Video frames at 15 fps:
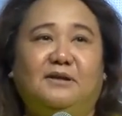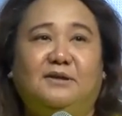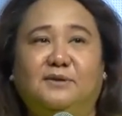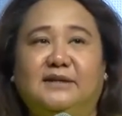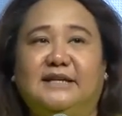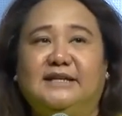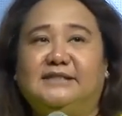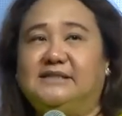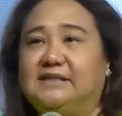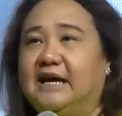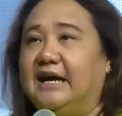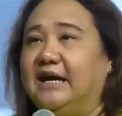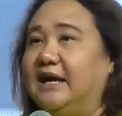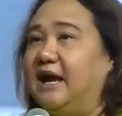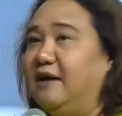We don't
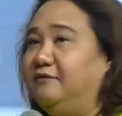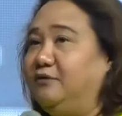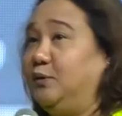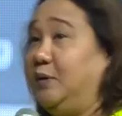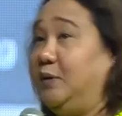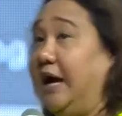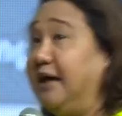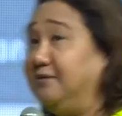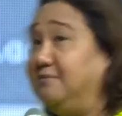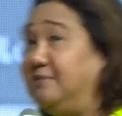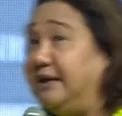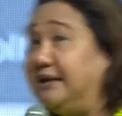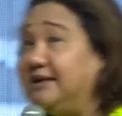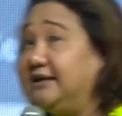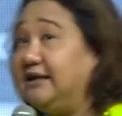necessarily have to
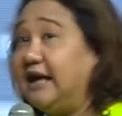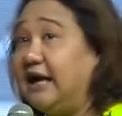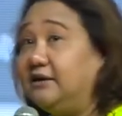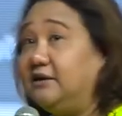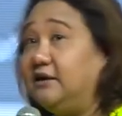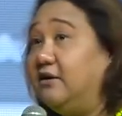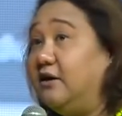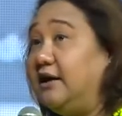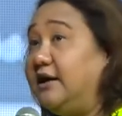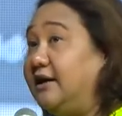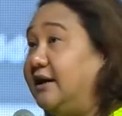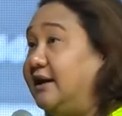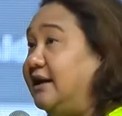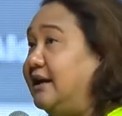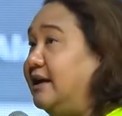admit it
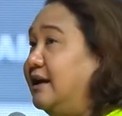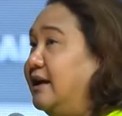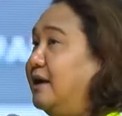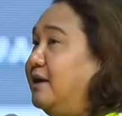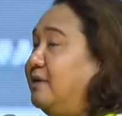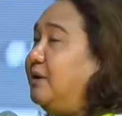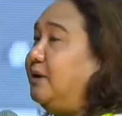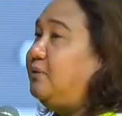categorically,